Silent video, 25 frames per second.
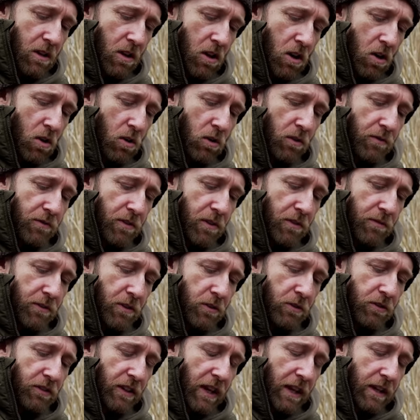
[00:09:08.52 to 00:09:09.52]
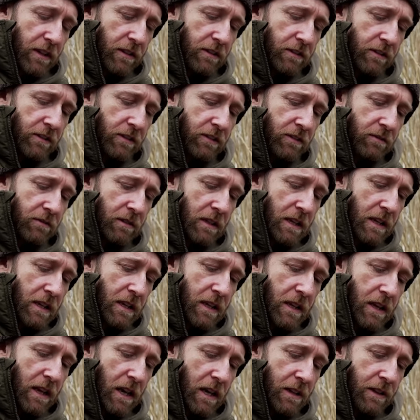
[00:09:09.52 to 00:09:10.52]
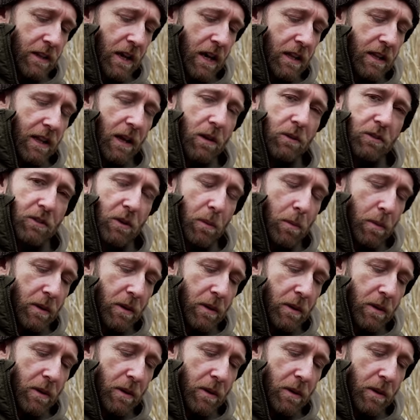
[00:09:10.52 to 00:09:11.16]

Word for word: hold for a few seconds and that allows the